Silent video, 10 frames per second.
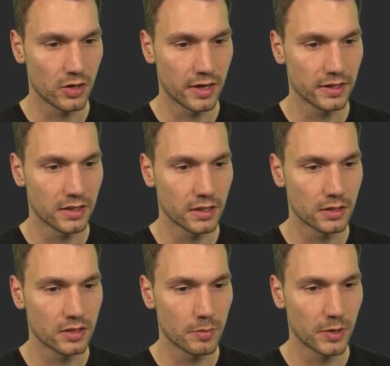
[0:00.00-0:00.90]
Your
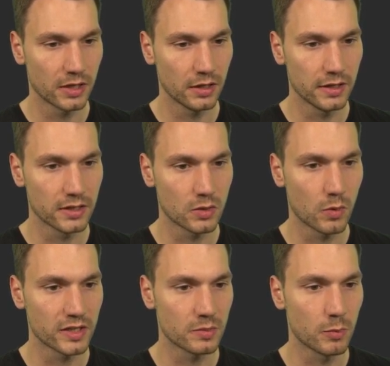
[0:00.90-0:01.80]
IDE typically is
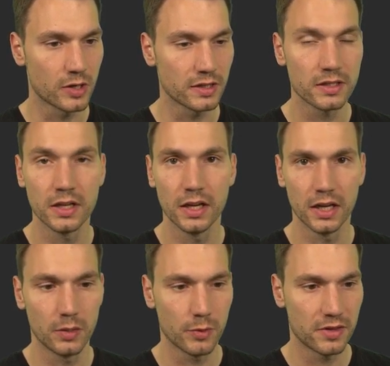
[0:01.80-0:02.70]
quite smart
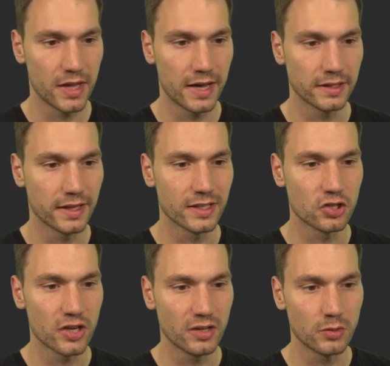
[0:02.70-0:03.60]
with that. It can
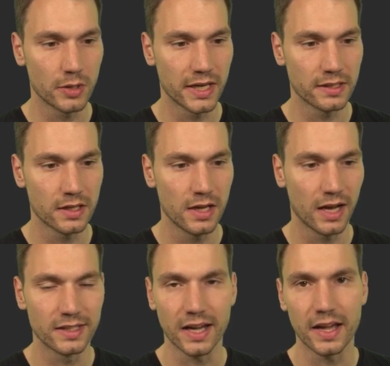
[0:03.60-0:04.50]
generate
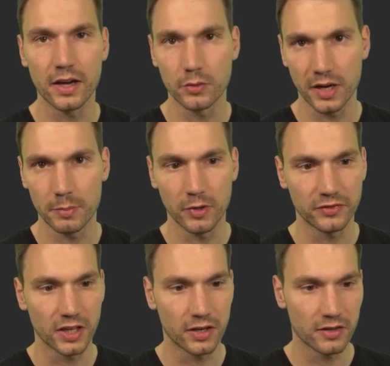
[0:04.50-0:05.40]
a diagram
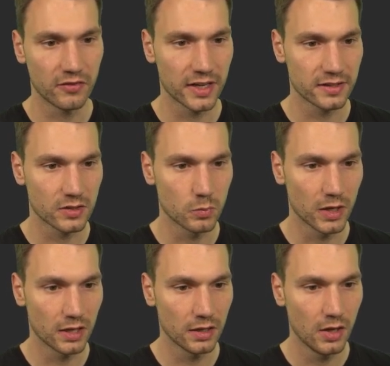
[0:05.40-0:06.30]
of the artifacts as
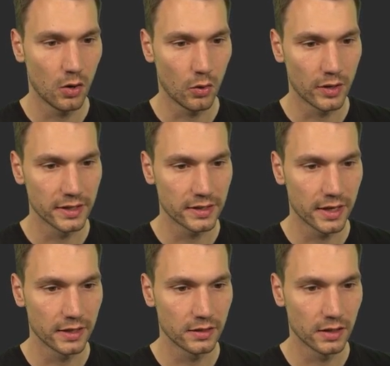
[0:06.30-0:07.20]
well, or it
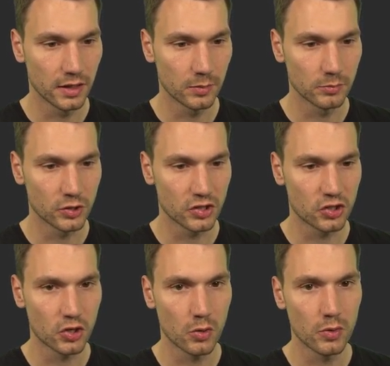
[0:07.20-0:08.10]
can just
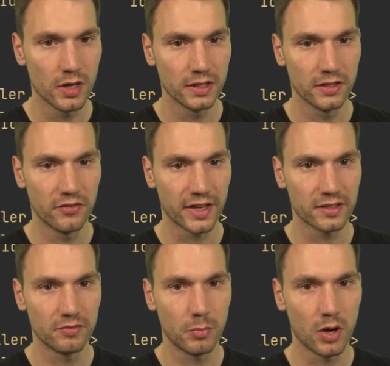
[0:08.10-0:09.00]
show the
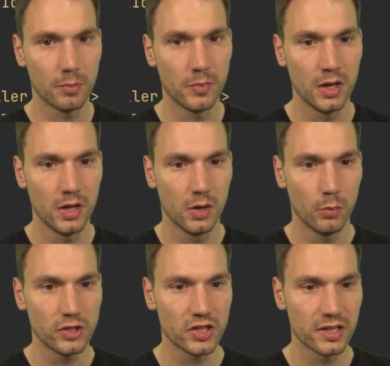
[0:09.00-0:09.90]
effective pom,
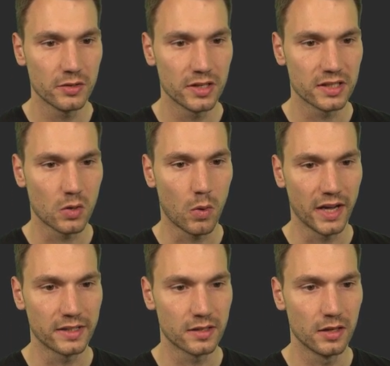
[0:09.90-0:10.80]
which here is
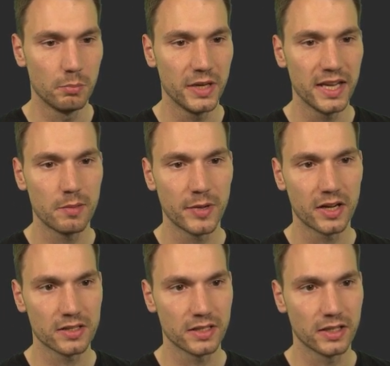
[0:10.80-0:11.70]
quite big
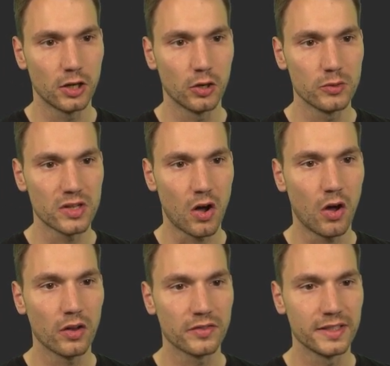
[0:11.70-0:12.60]
because it includes
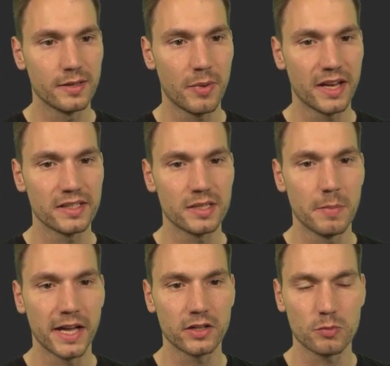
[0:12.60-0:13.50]
all of the dependency
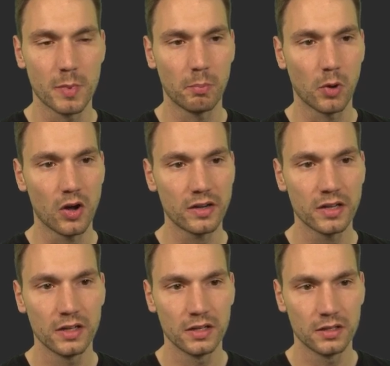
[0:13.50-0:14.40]
management block.